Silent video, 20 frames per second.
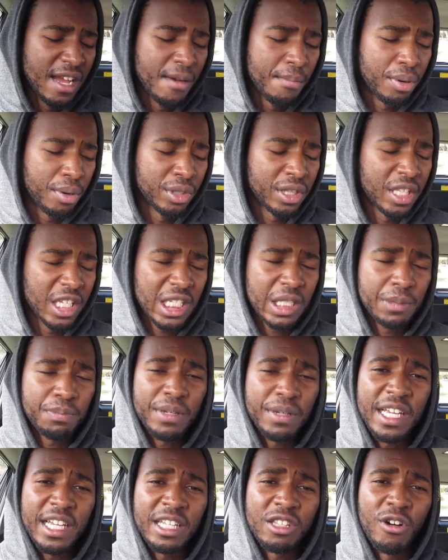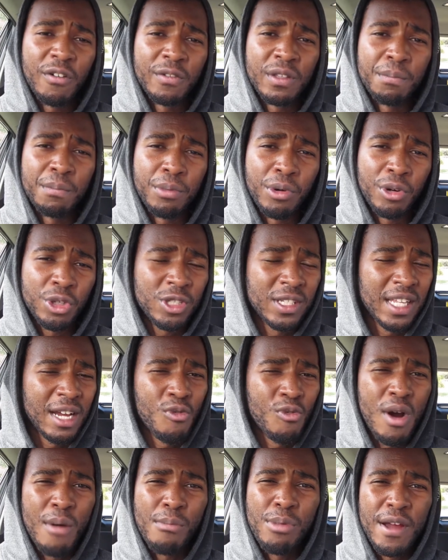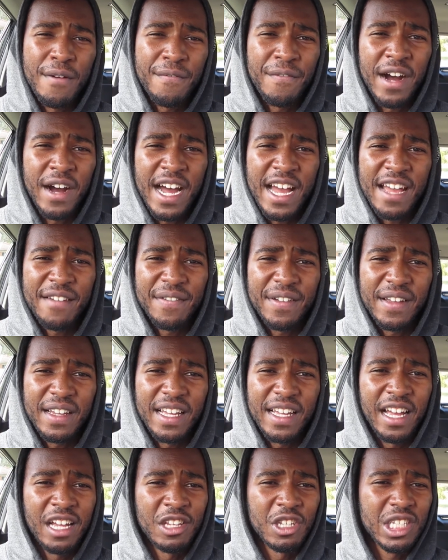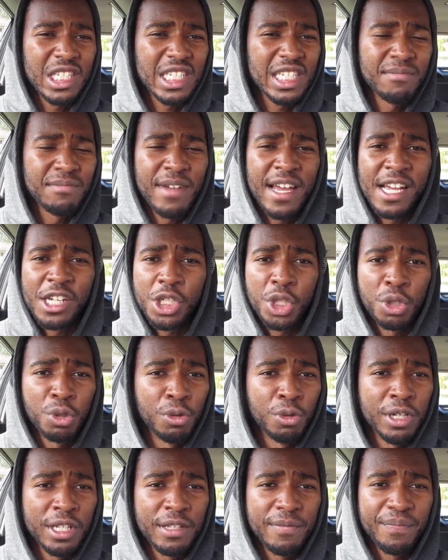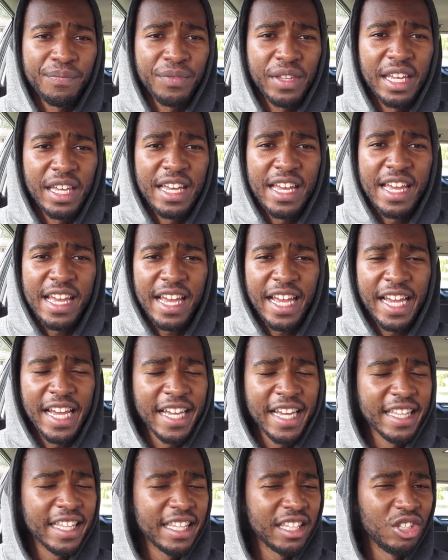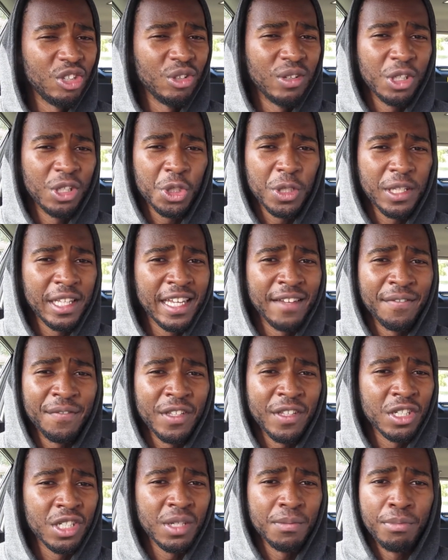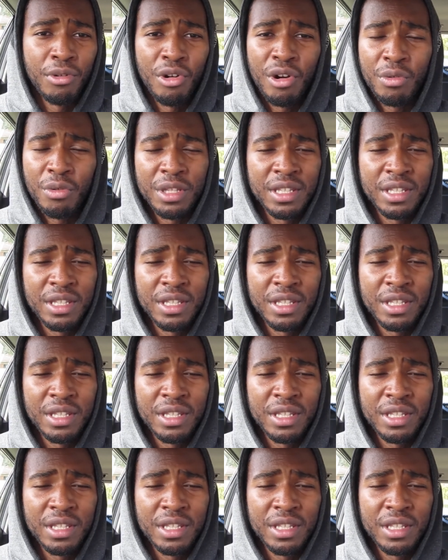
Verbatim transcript: put the speed of the book to like 1.5, and I just smash through it and you literally can finish a book